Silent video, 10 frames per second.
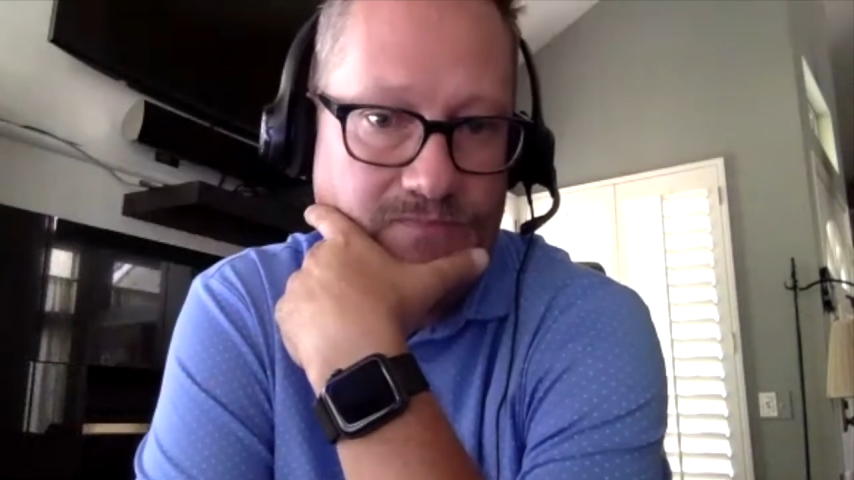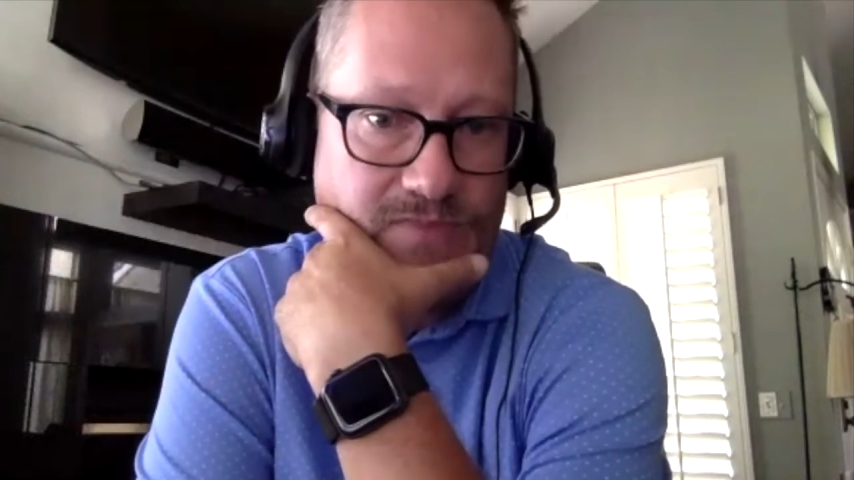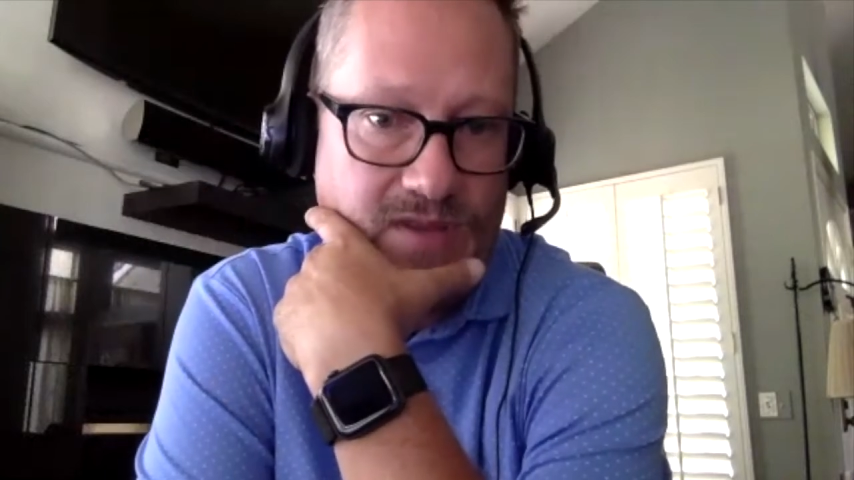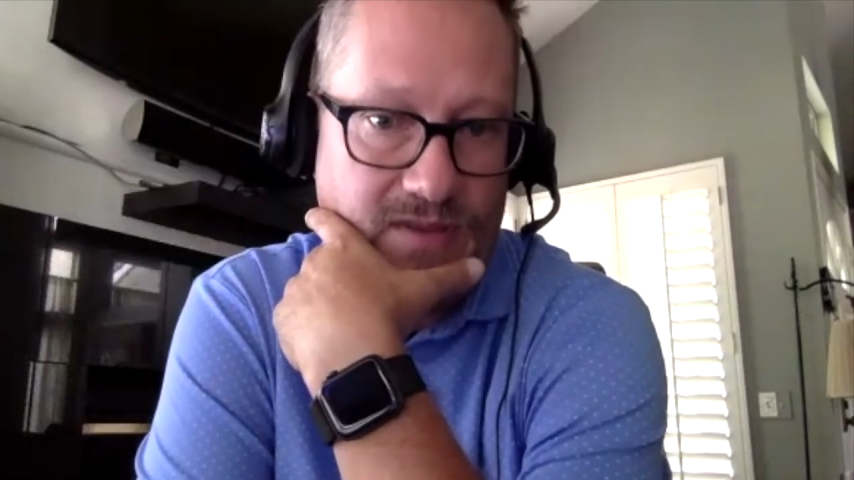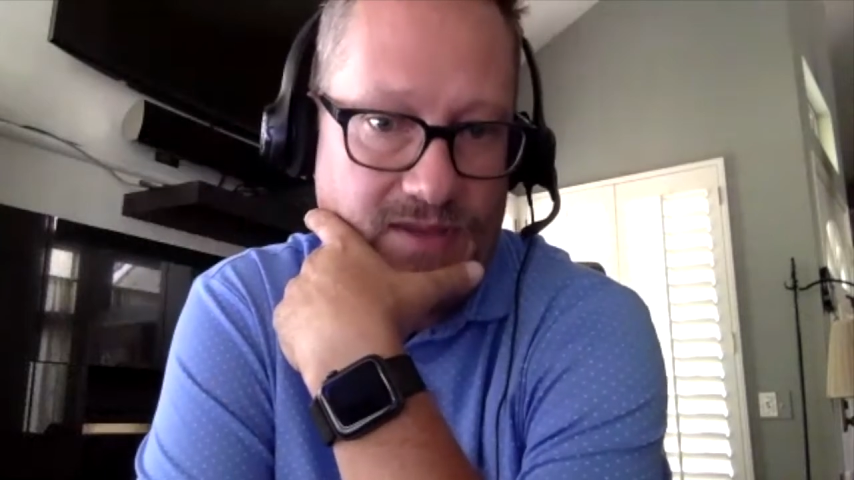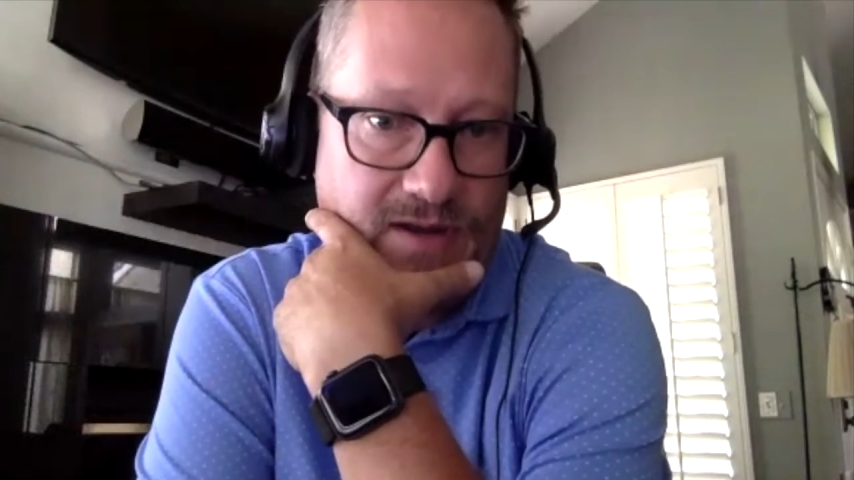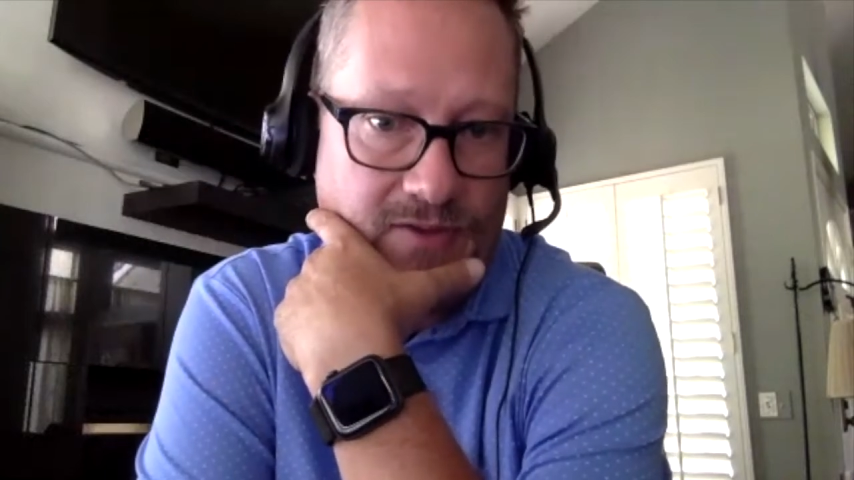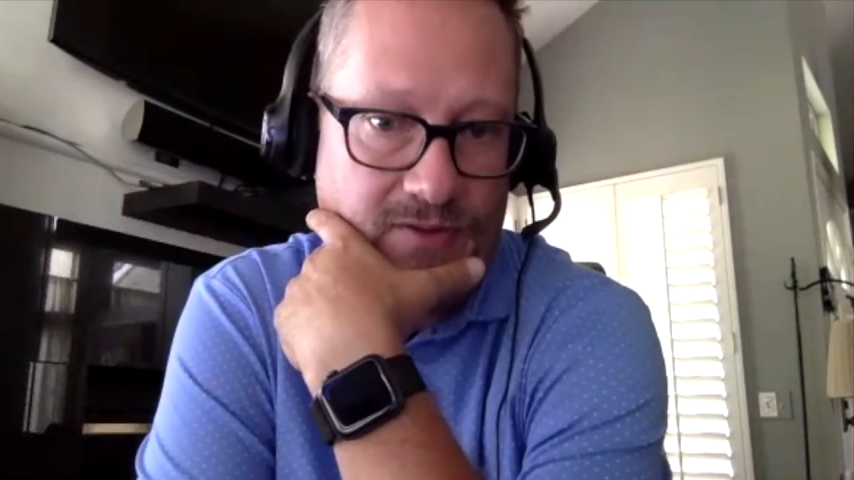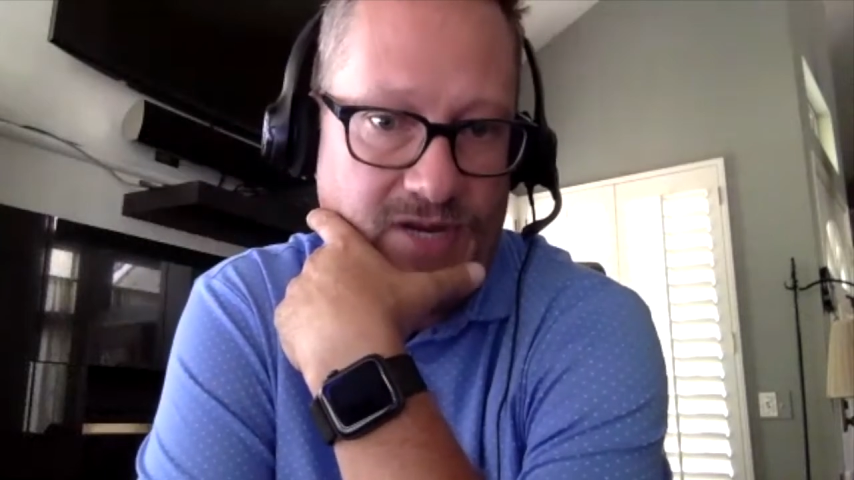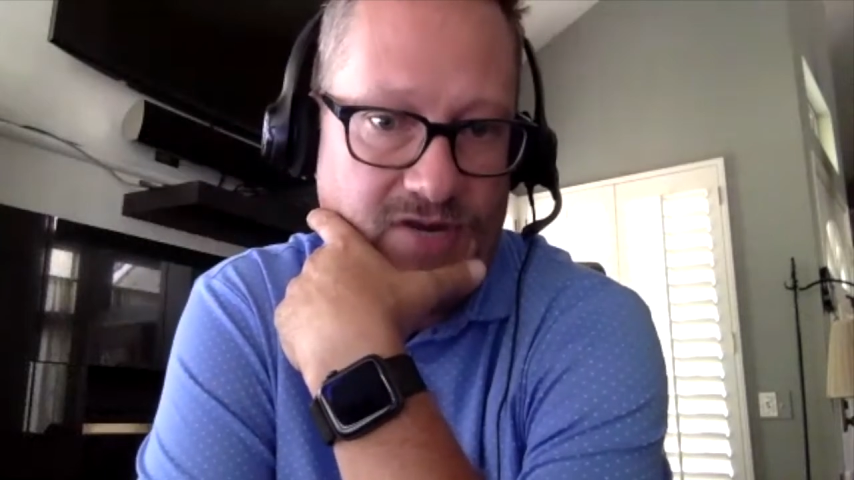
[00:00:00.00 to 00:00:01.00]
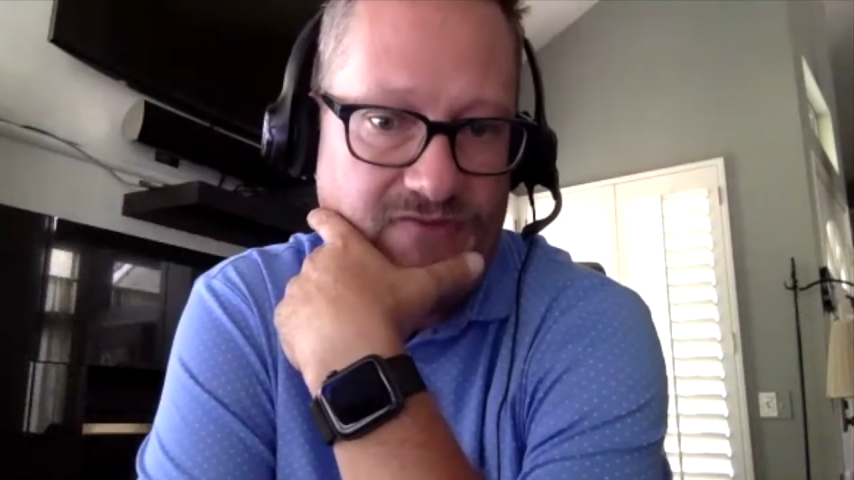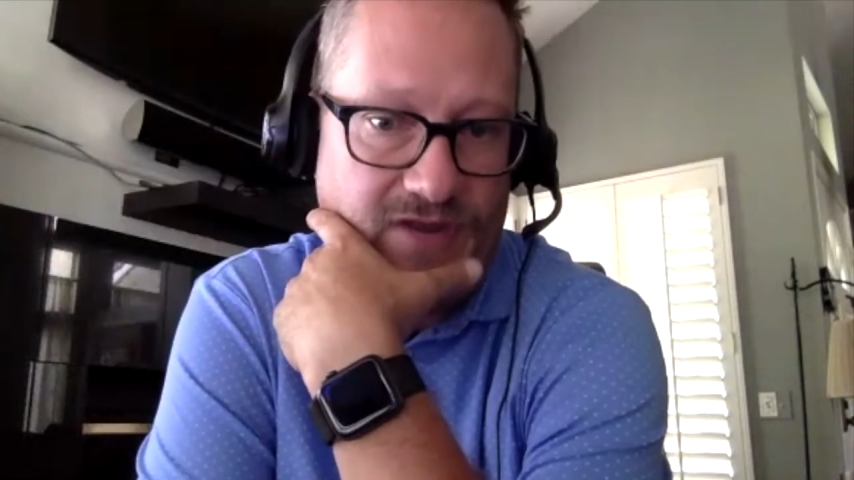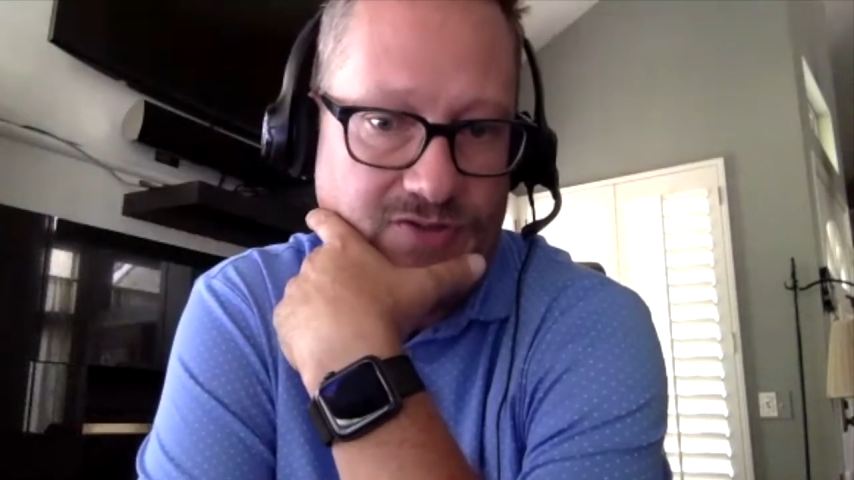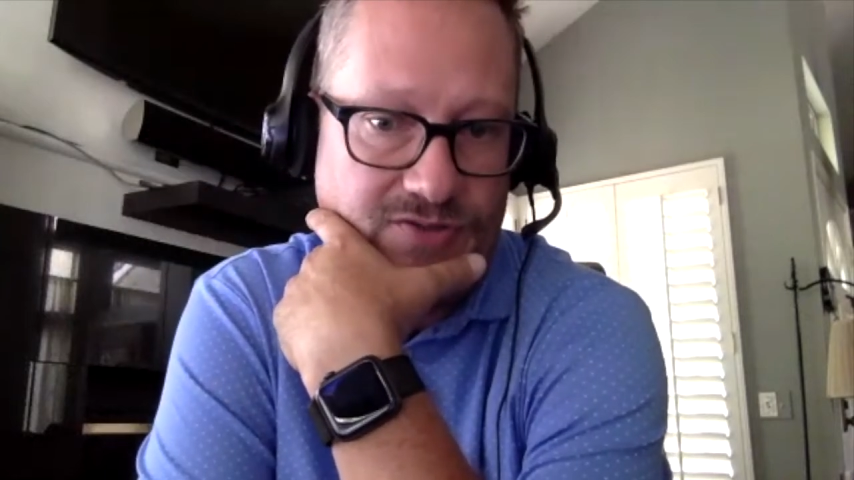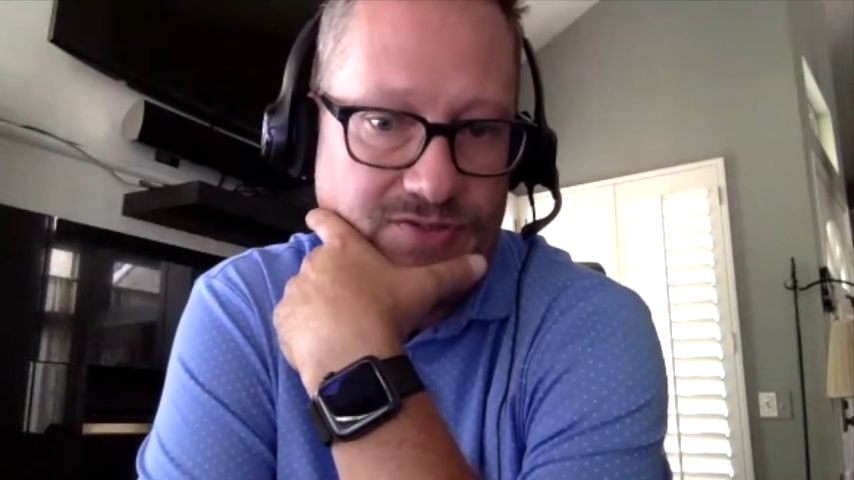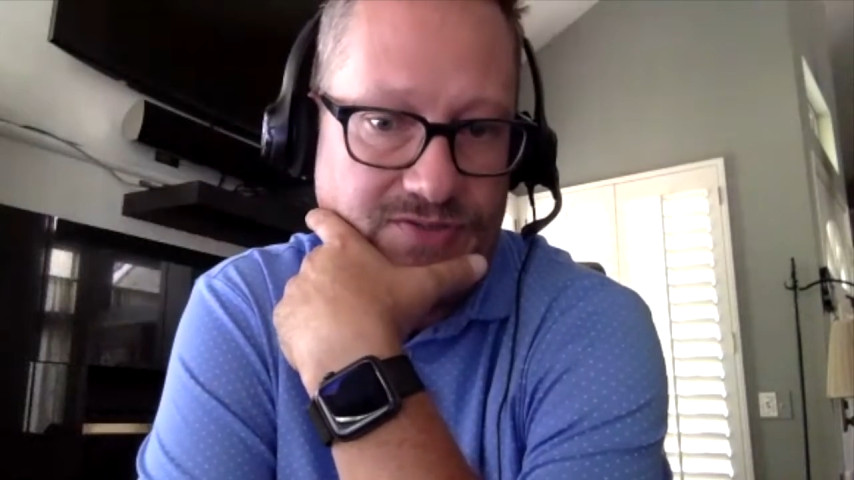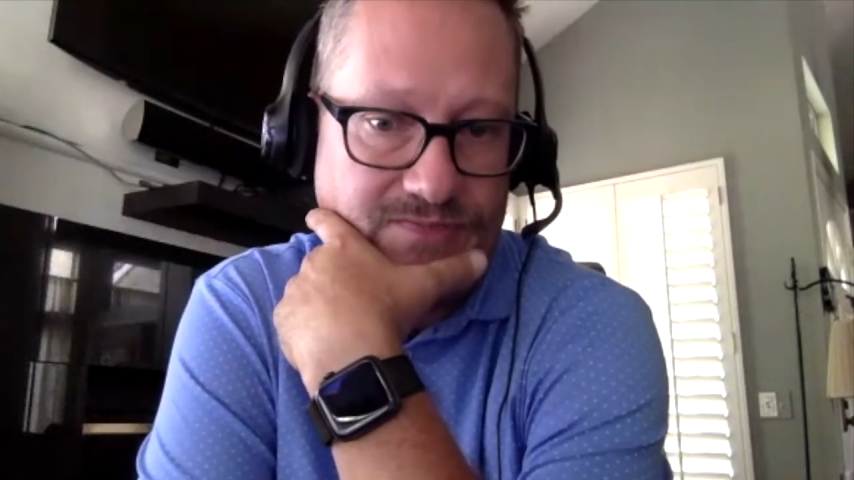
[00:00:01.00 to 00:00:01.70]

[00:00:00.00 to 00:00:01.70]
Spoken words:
than other manufacturers?